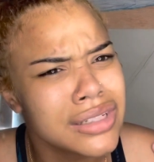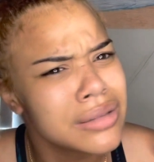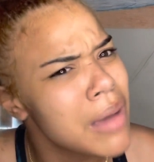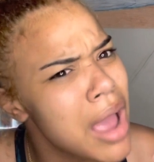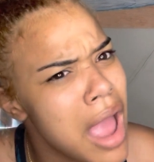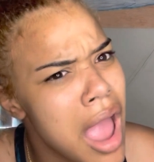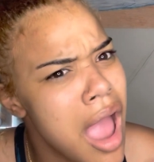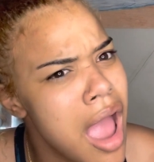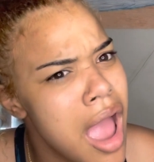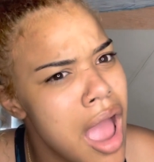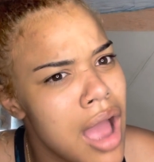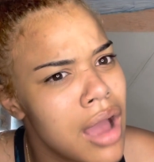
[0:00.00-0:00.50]

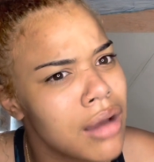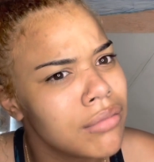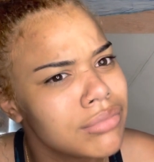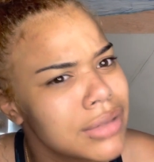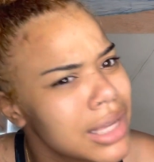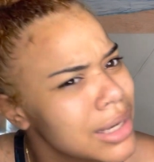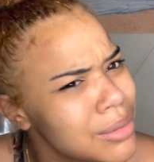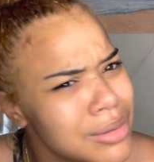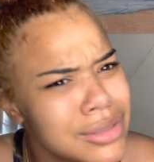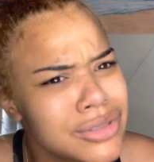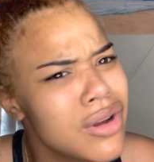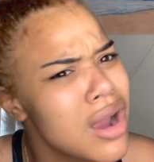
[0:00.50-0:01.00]
me?
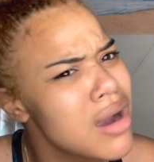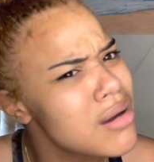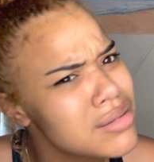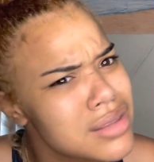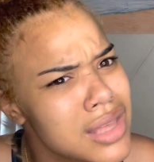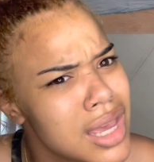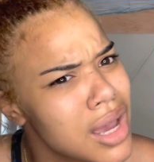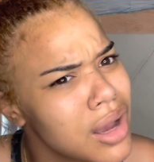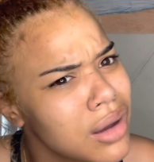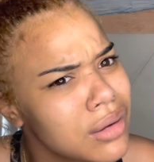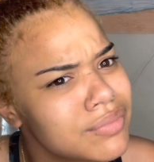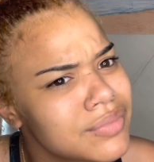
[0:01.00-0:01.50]
Like, what's wrong with
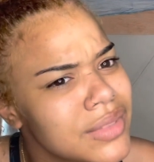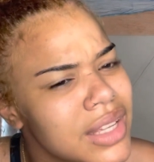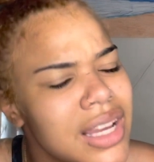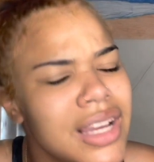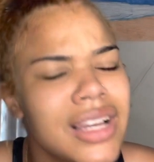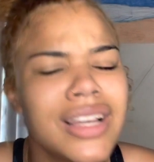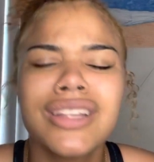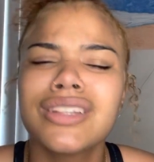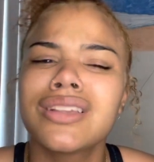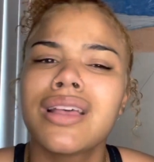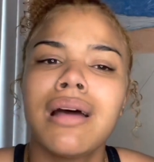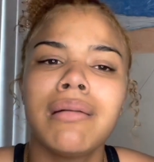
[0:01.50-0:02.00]
you?
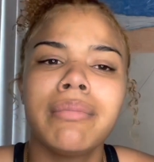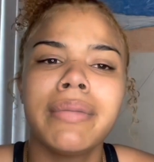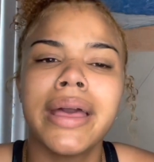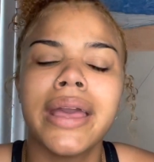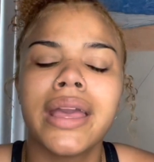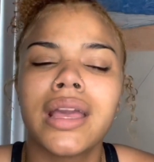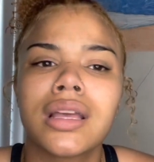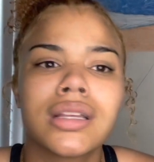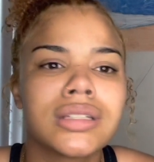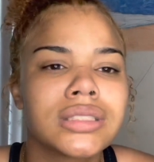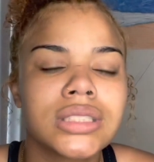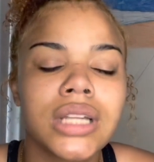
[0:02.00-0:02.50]
So I'm
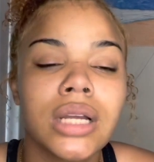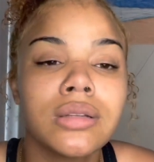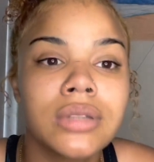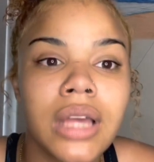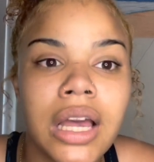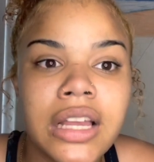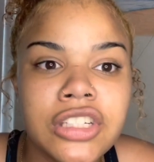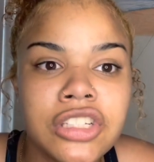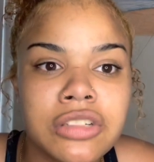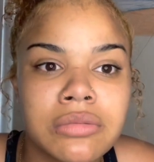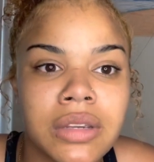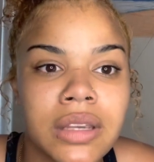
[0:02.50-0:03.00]
like, stop
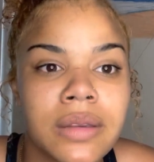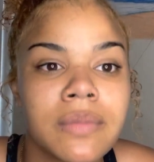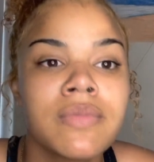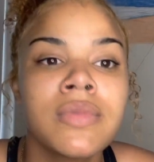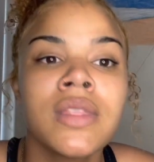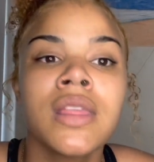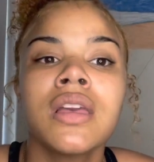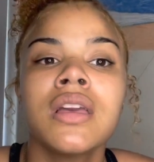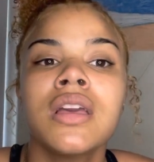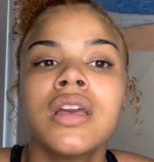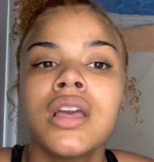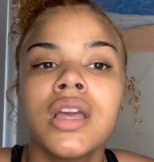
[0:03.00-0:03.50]
touching me.
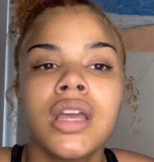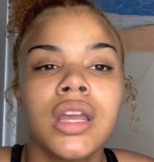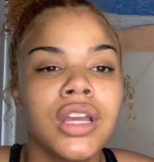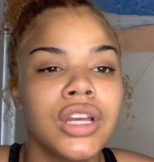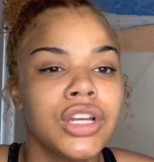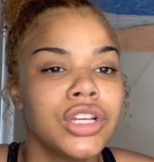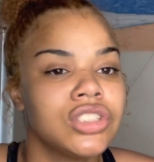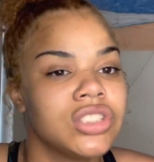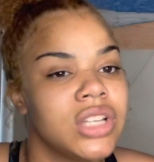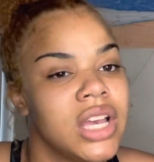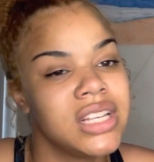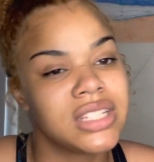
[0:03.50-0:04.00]

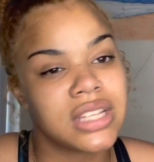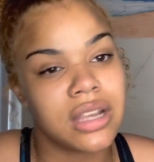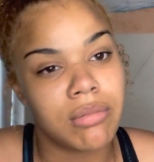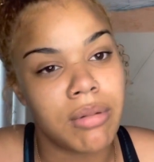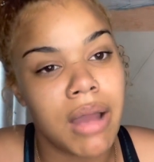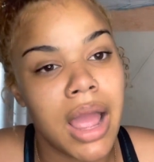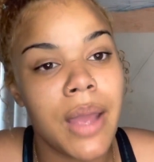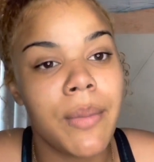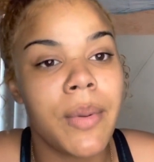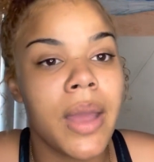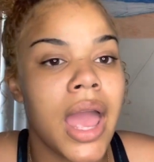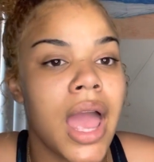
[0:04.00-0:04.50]
He's like,
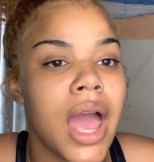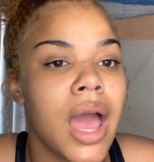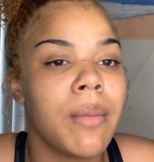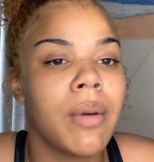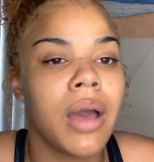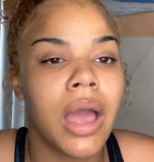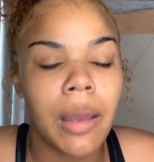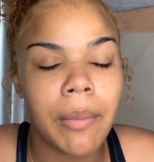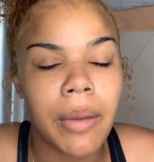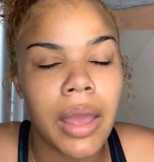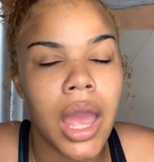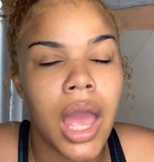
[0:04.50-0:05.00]
my bad,
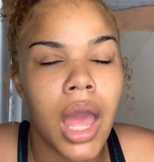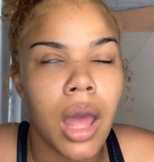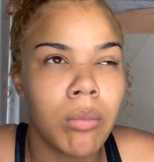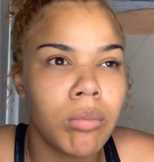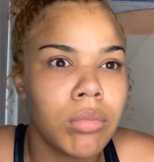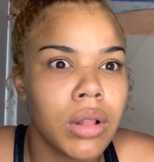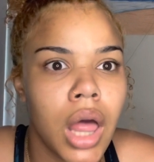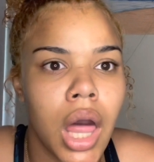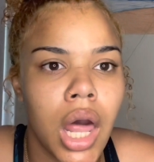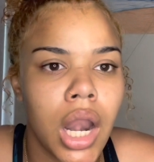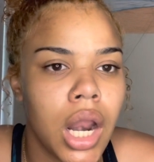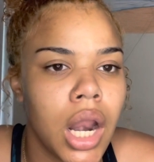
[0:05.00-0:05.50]
blah, blah,
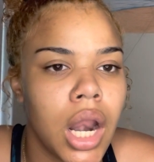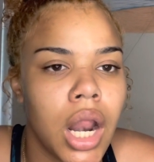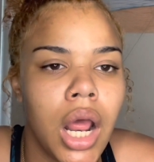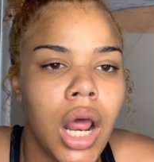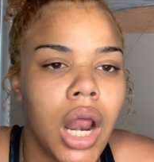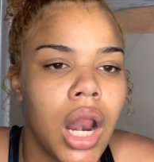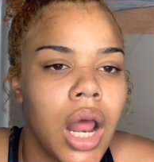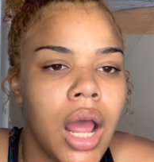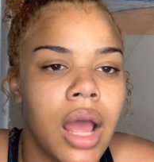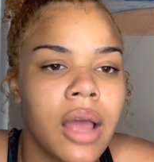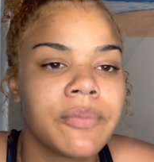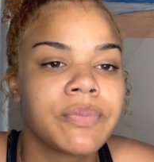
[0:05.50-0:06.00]

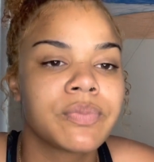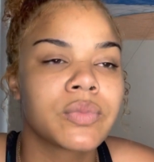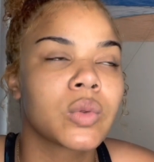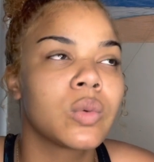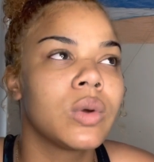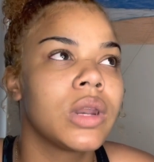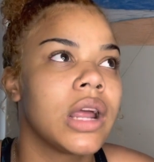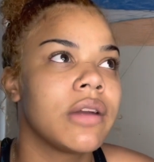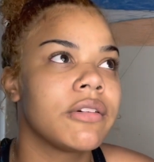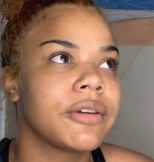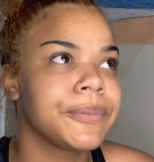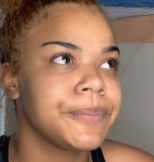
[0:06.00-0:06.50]
blah,
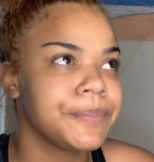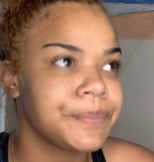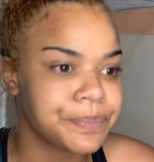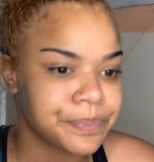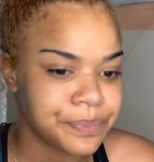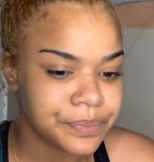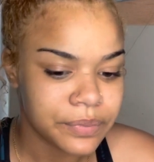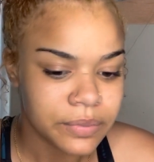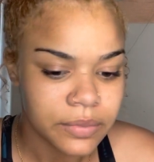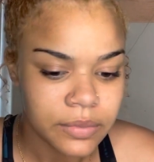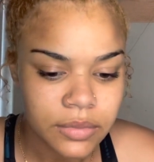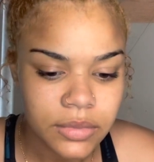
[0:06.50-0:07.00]
whatever.
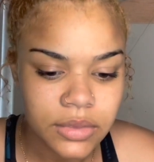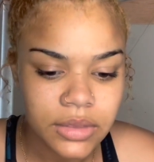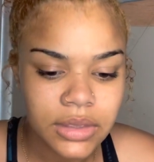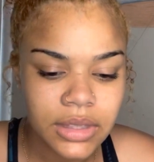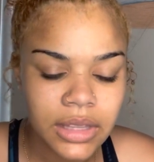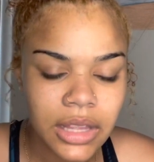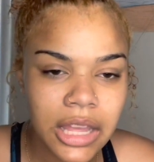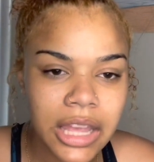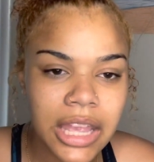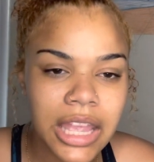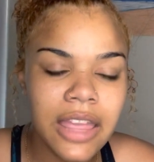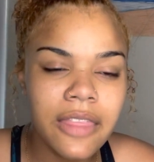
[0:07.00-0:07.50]

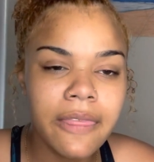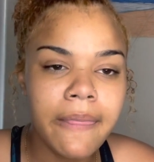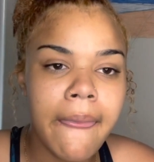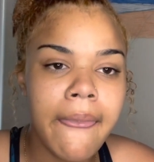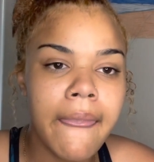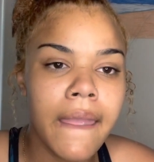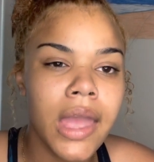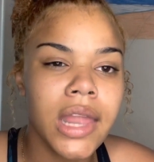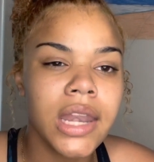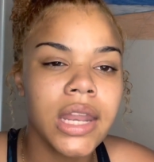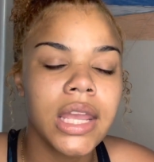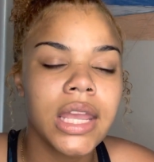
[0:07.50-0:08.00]
And
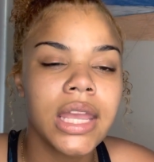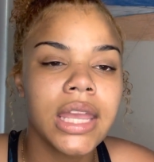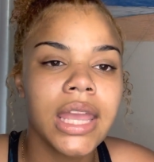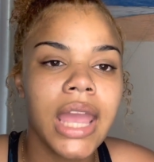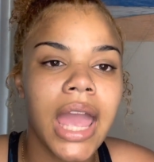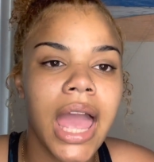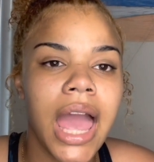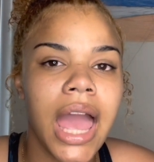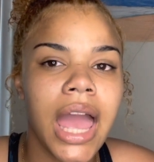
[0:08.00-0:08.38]
then he's